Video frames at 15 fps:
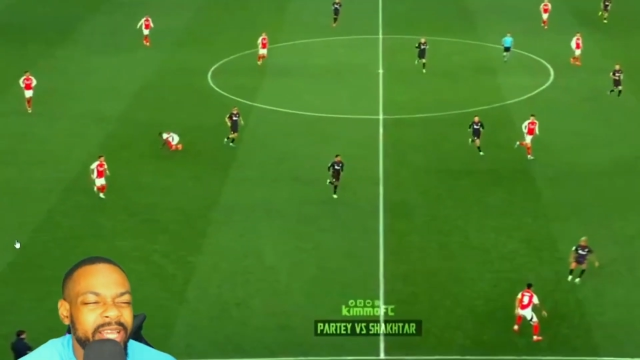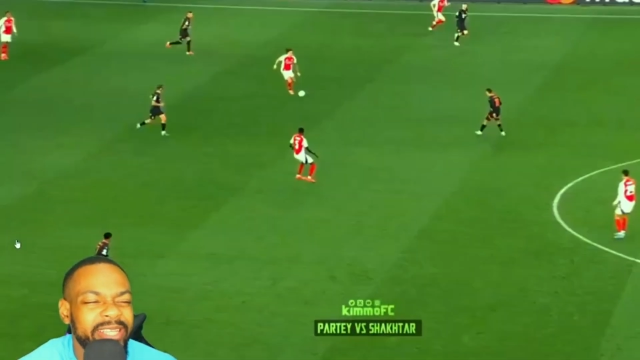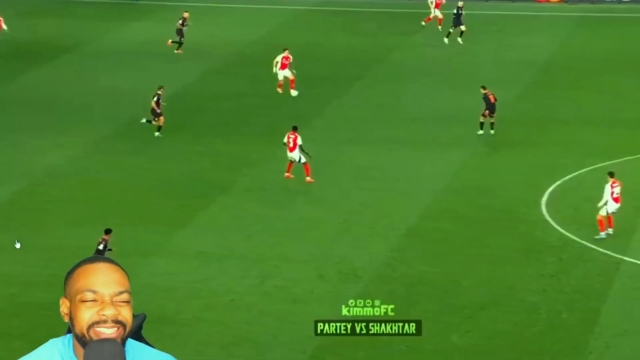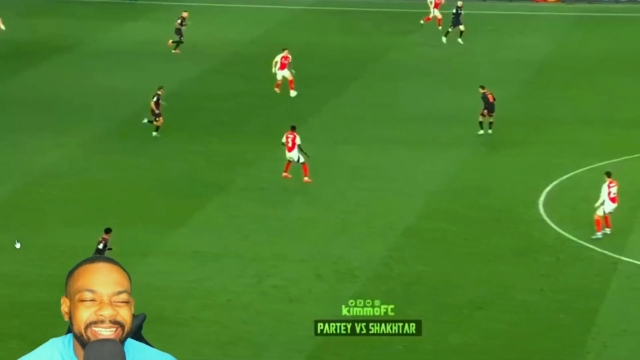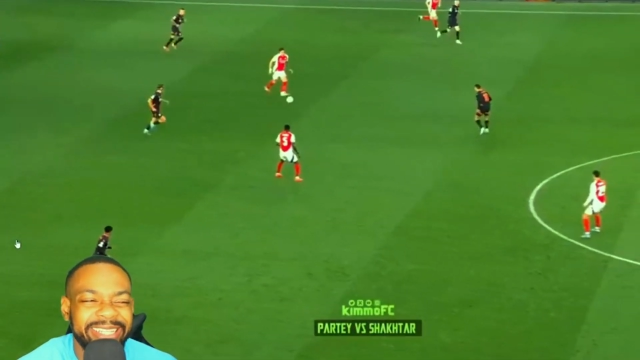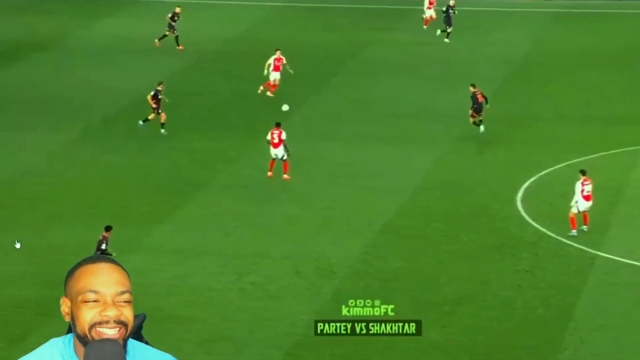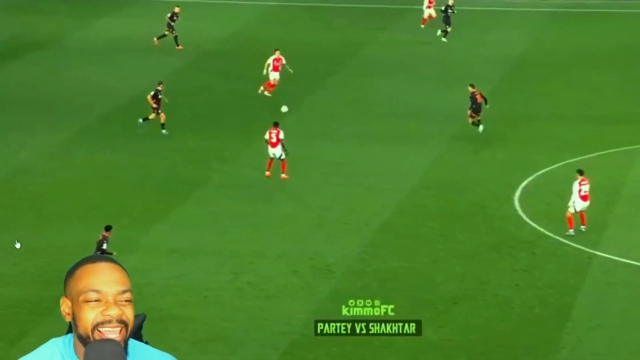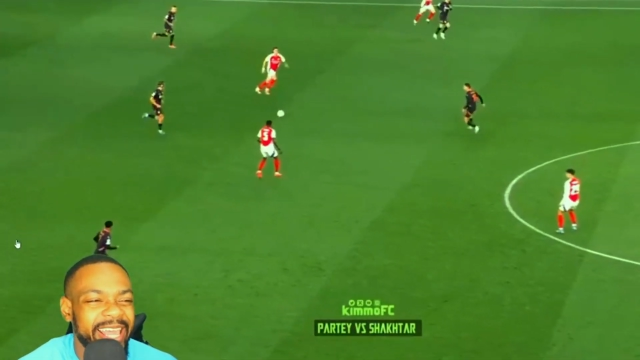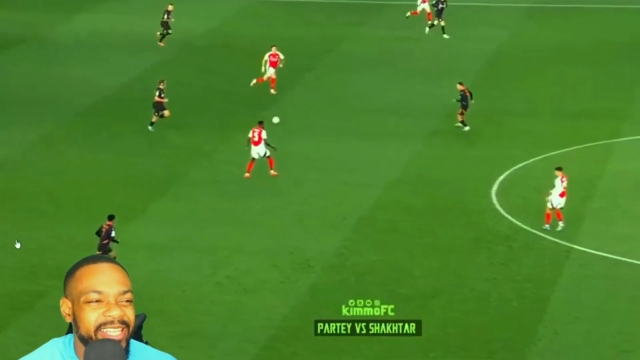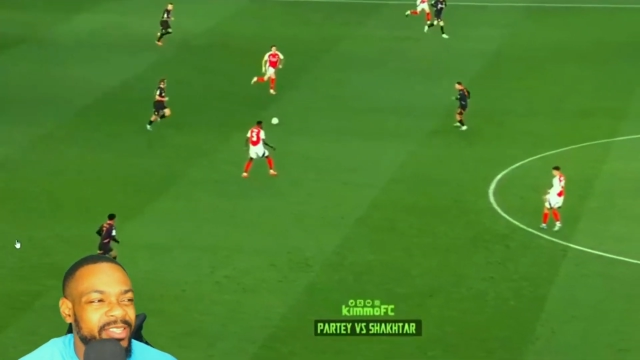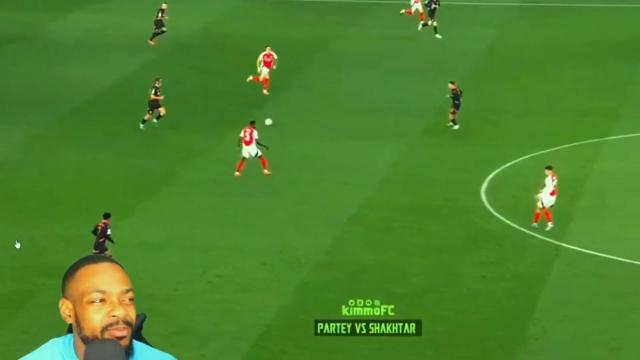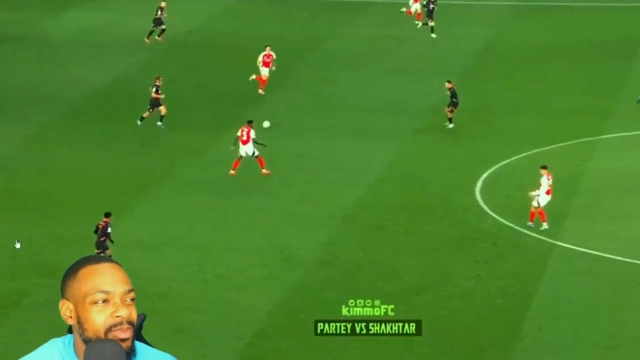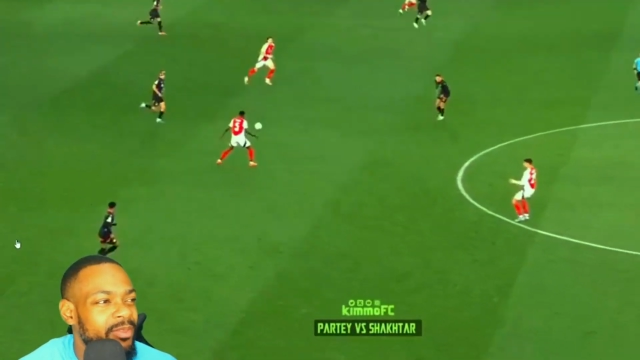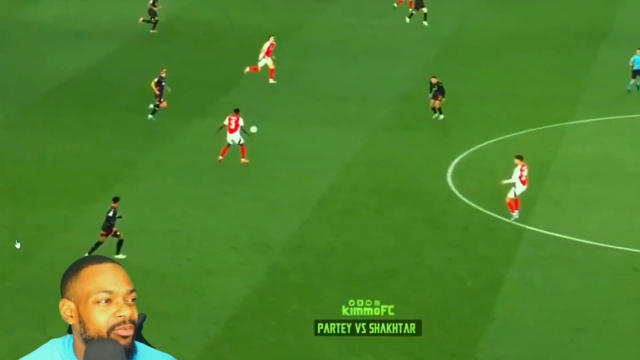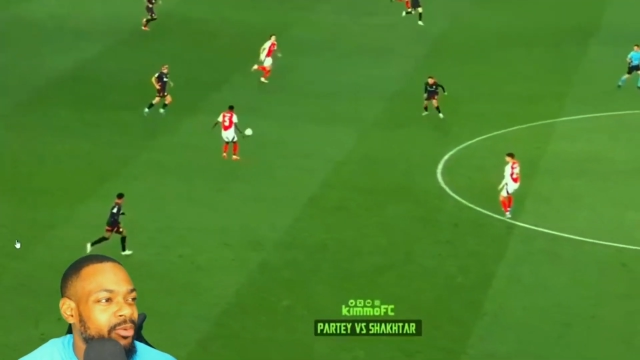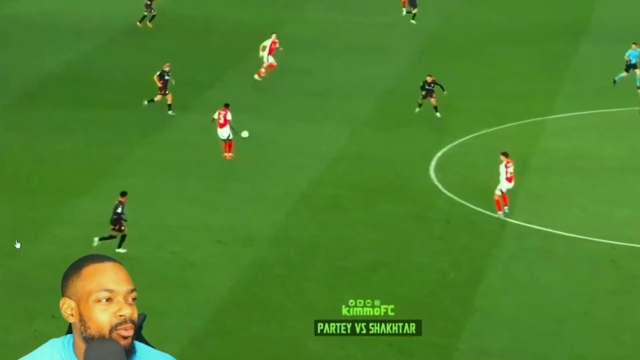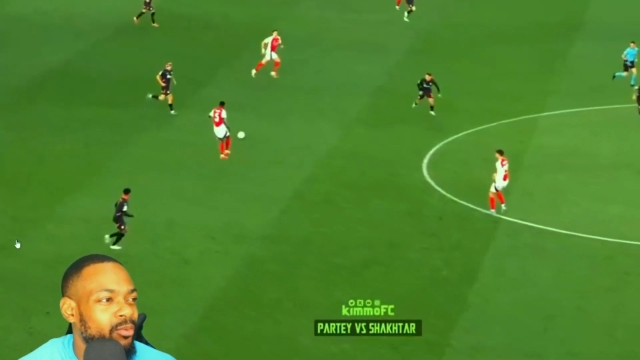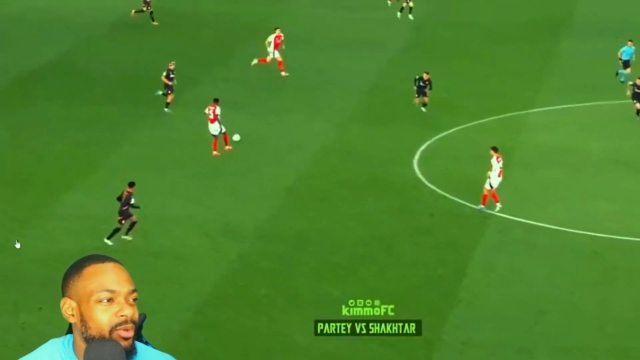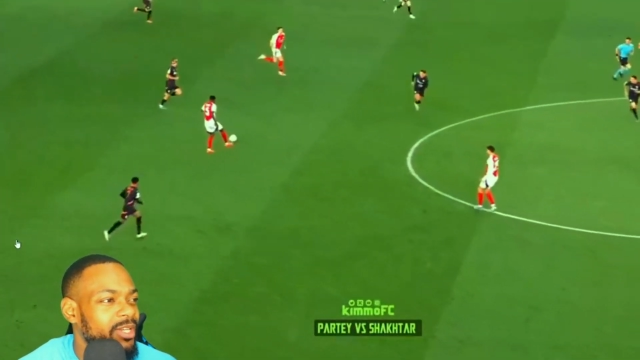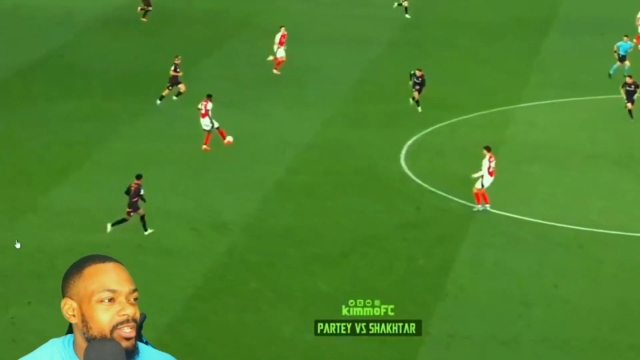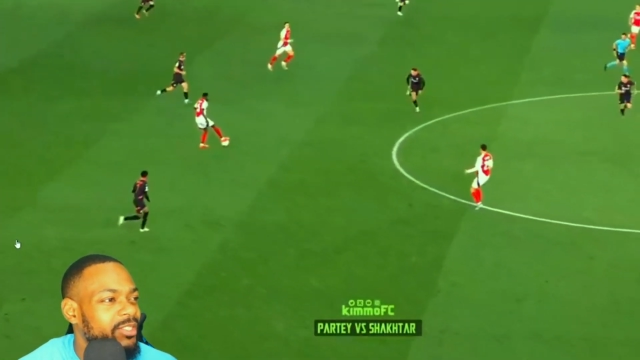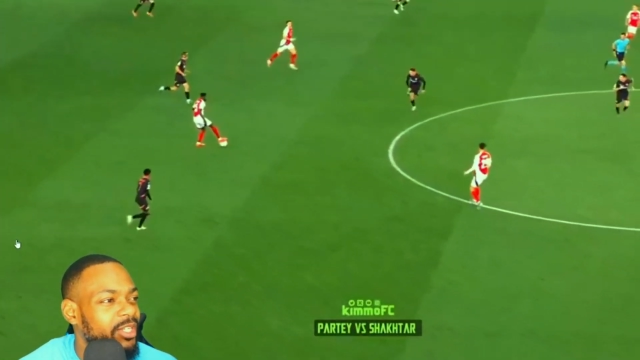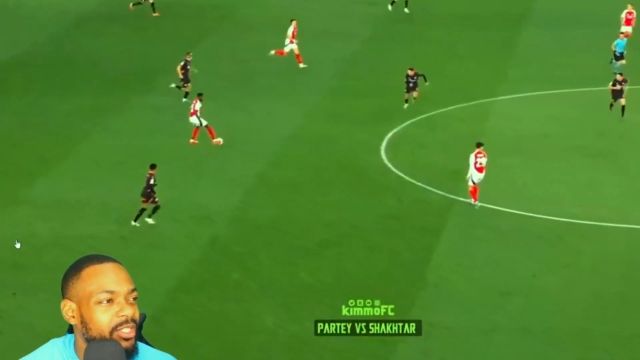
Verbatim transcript: The way he dictates the midfield,